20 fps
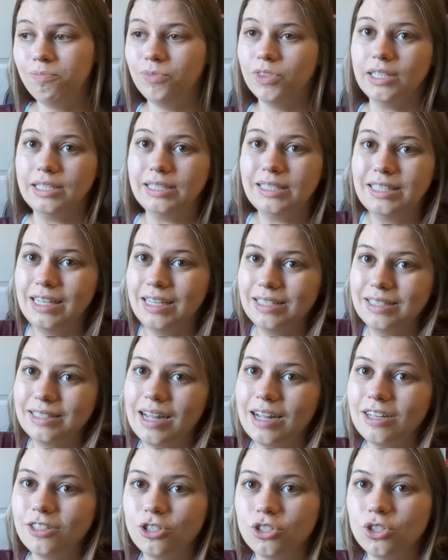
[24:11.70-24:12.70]
listings
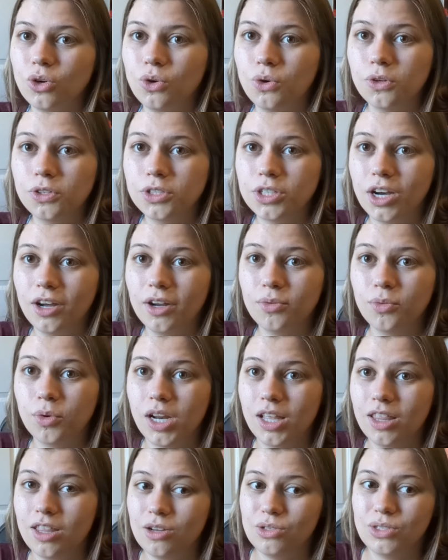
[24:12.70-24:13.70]
that sold on one
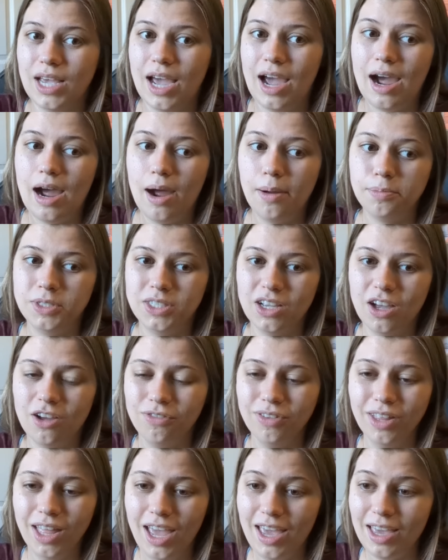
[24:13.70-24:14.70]
of those apps
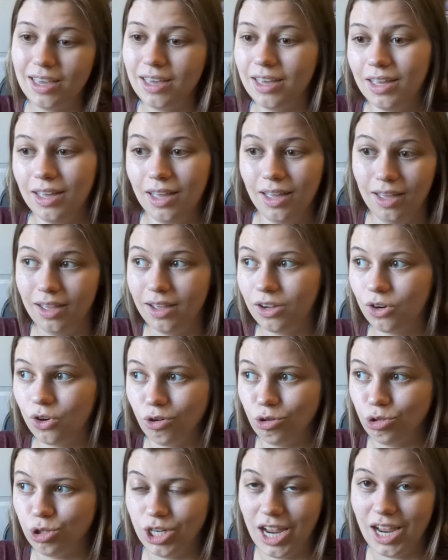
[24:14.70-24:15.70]
of like
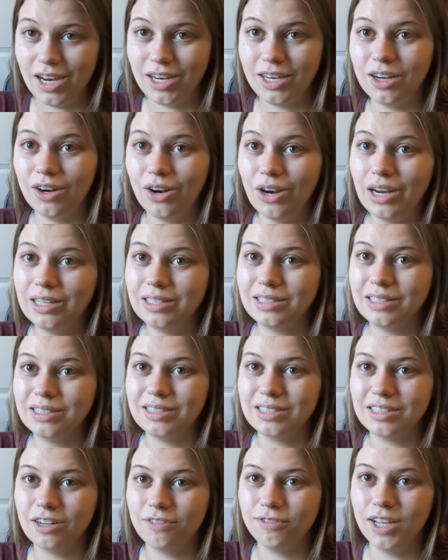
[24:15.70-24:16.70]
crocheted earrings and
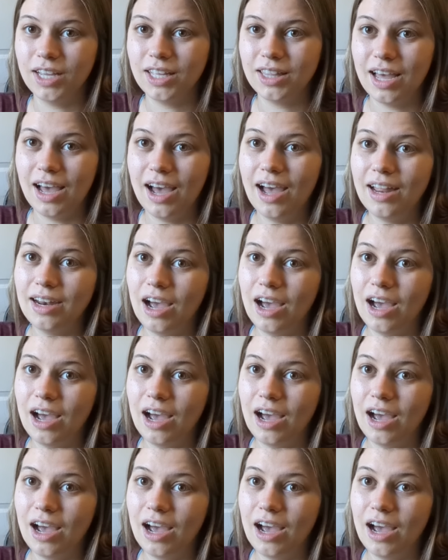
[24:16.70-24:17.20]
stuff like that,